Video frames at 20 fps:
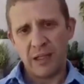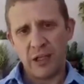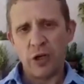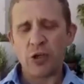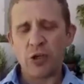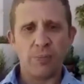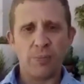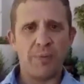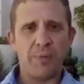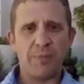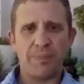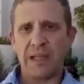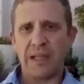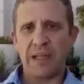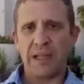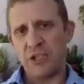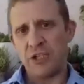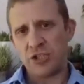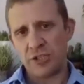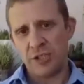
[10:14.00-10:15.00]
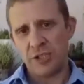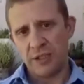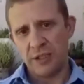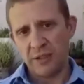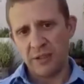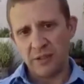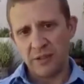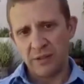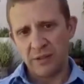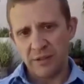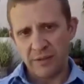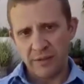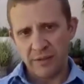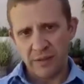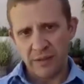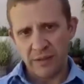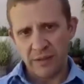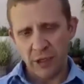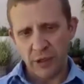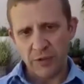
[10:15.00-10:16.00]
local population,
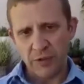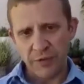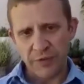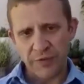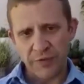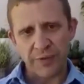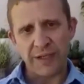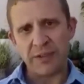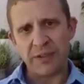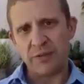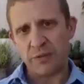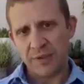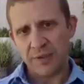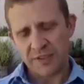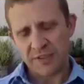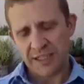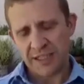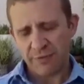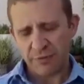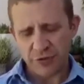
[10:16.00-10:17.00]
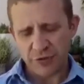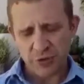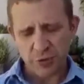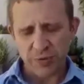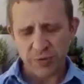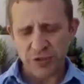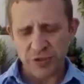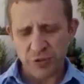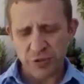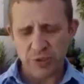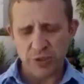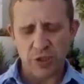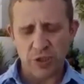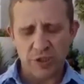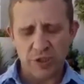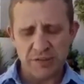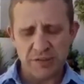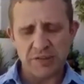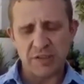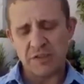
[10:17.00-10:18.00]
local threat and risk levels, all this sort of
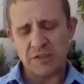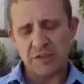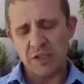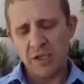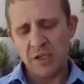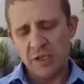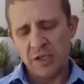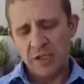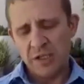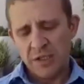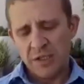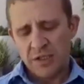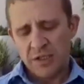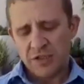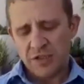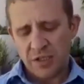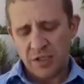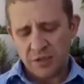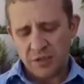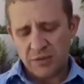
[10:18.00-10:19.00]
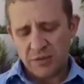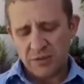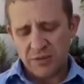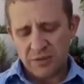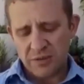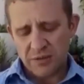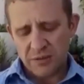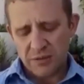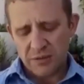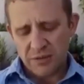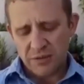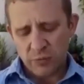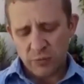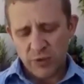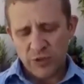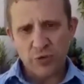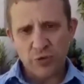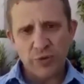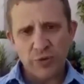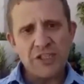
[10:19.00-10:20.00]
nonsense. So
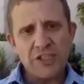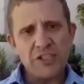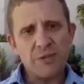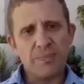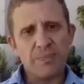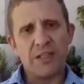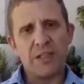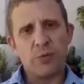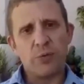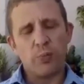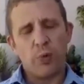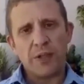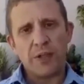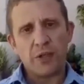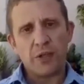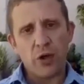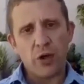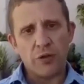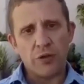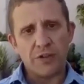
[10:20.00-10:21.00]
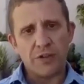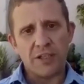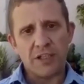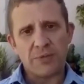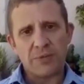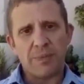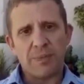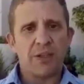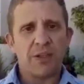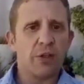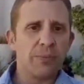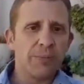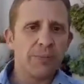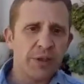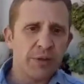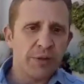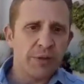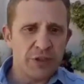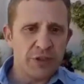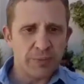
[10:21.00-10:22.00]
what's reasonable in one context might not
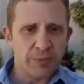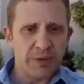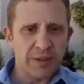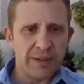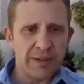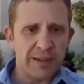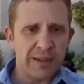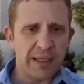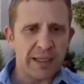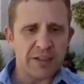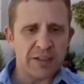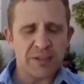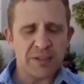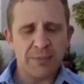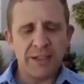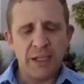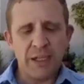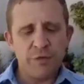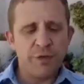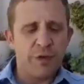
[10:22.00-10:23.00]
be reasonable in the next. I mean,